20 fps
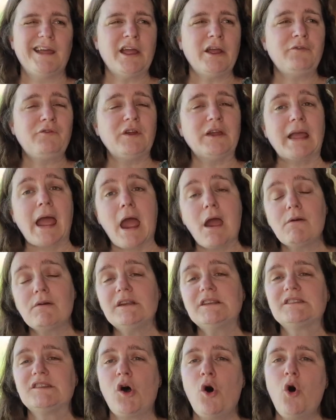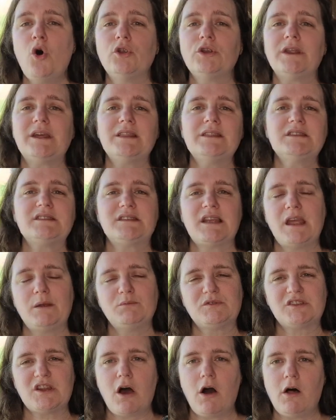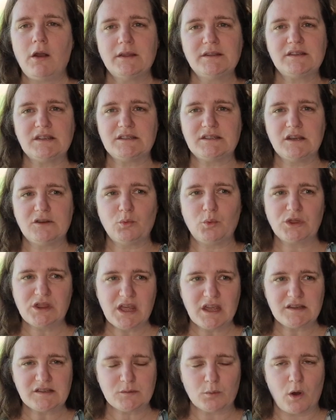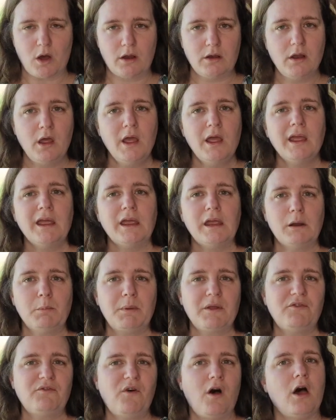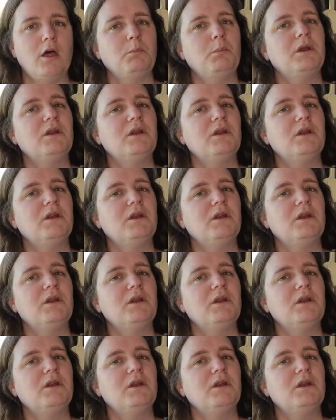If it carries on in the same style as it did with this one, it'll be fine.